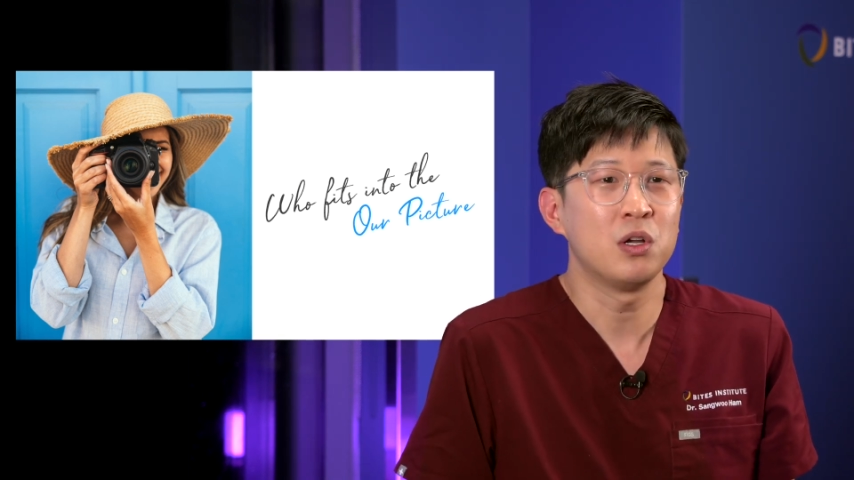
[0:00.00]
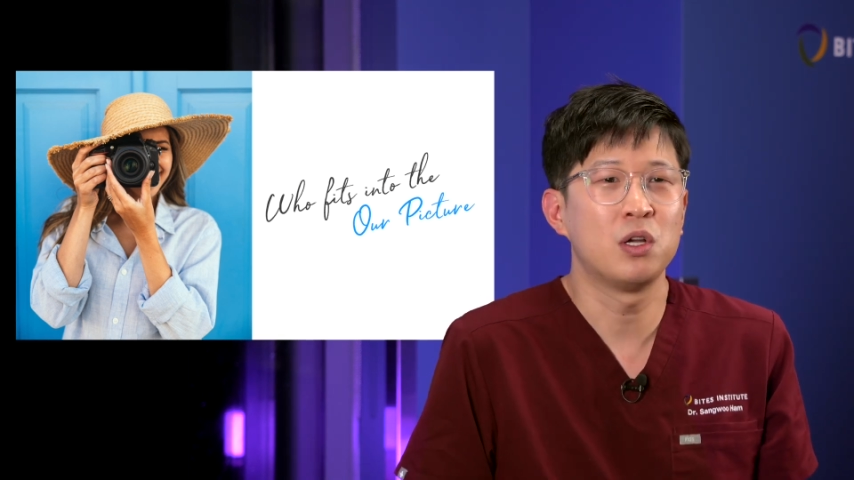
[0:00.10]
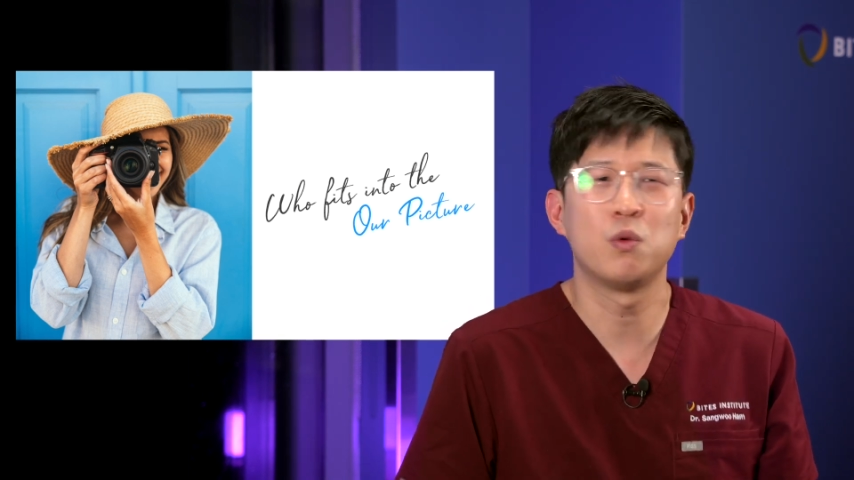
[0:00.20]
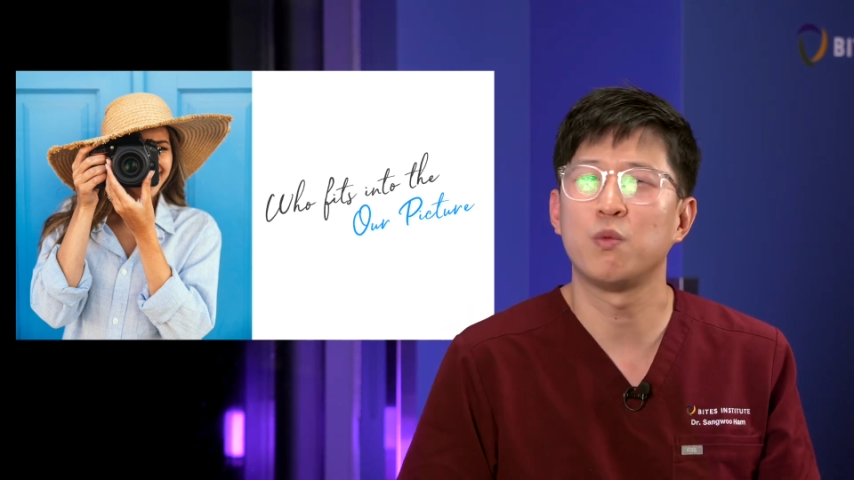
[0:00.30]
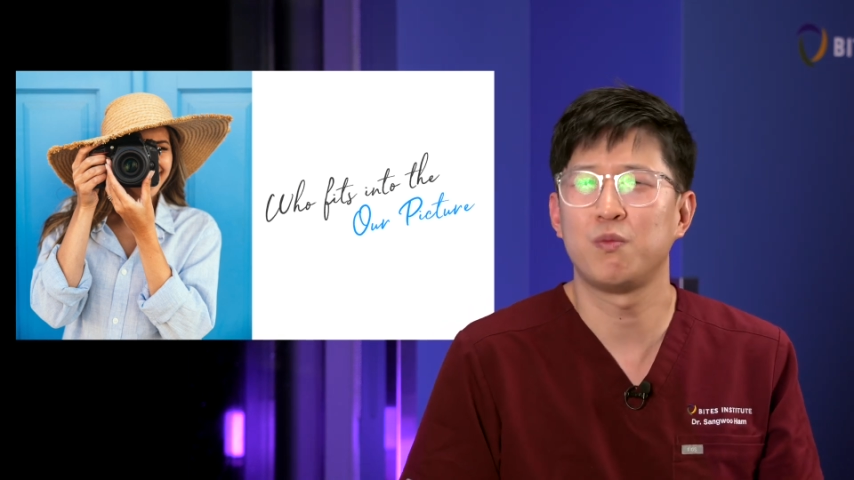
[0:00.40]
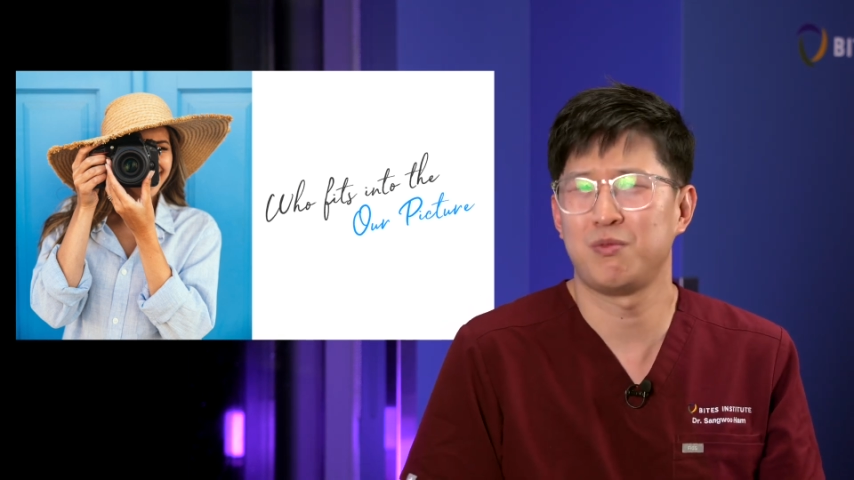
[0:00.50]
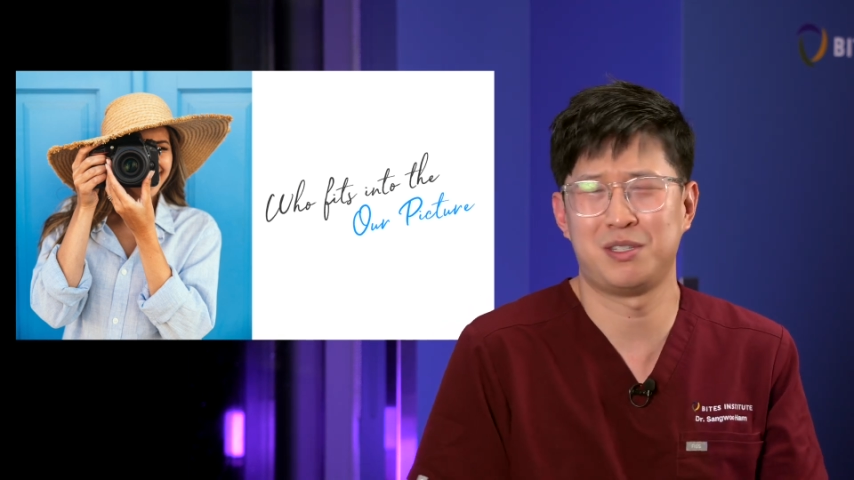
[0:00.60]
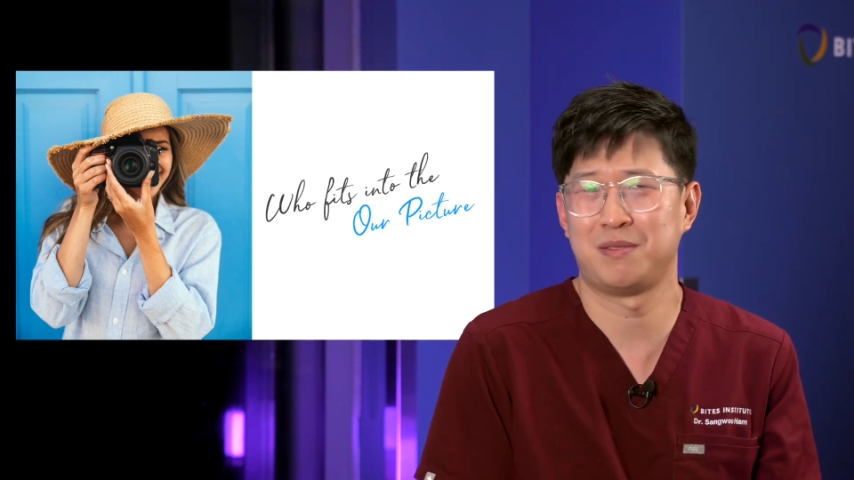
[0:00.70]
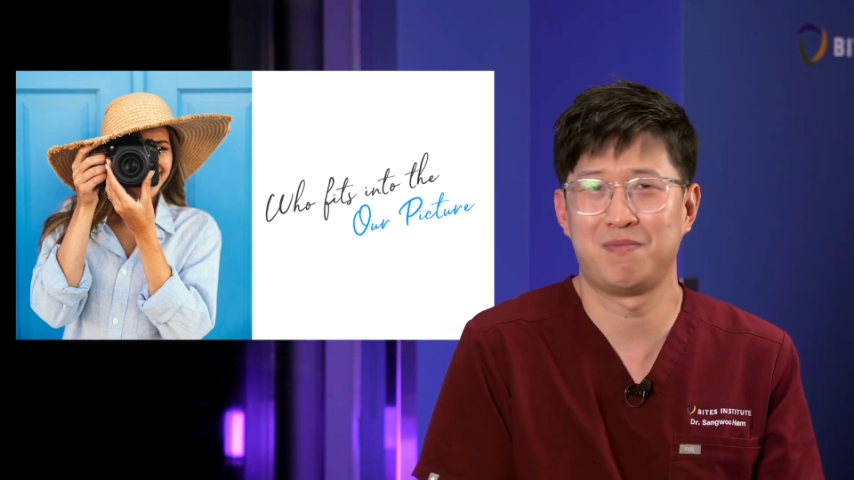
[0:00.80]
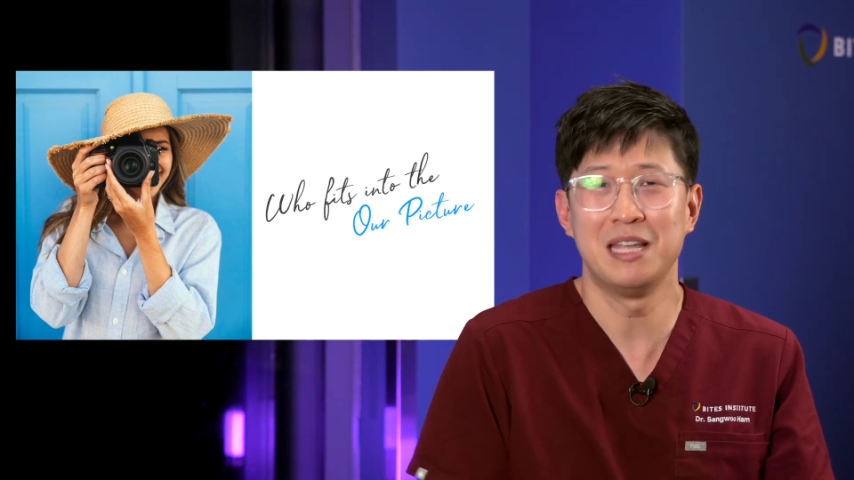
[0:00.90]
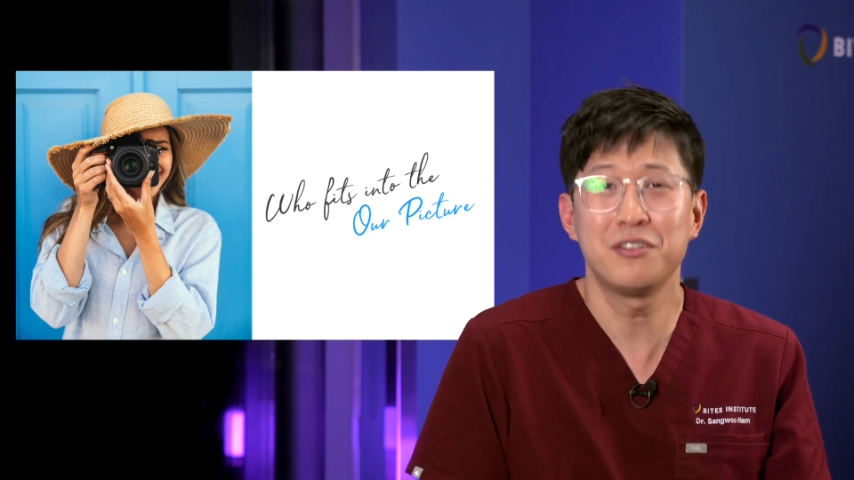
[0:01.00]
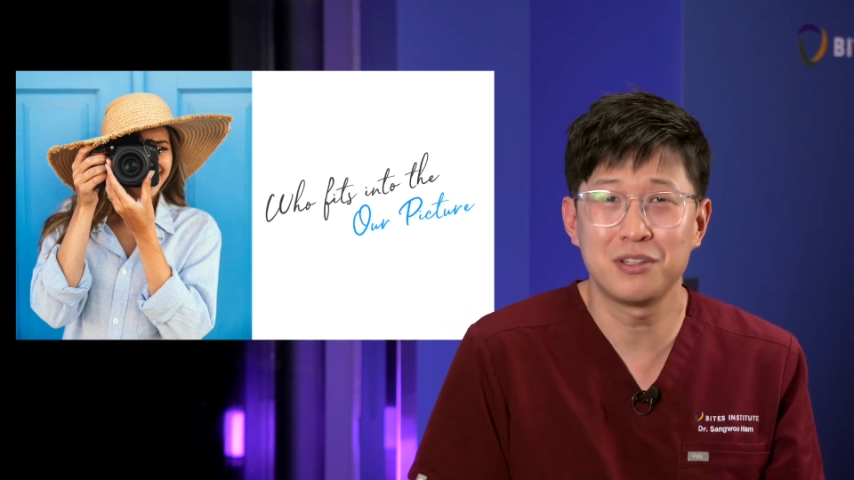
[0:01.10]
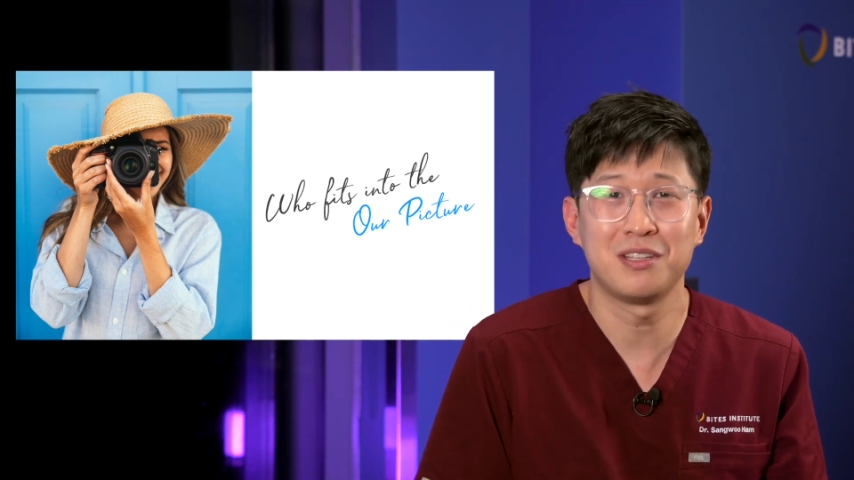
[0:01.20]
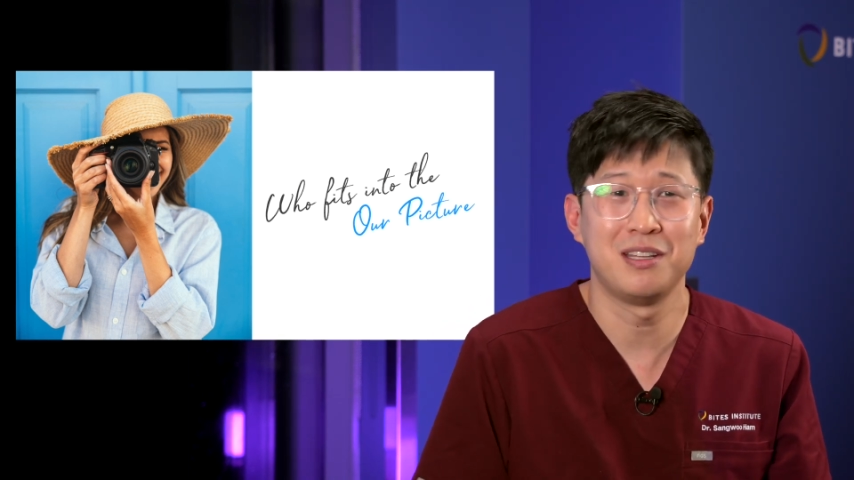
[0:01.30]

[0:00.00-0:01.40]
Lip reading: who is interested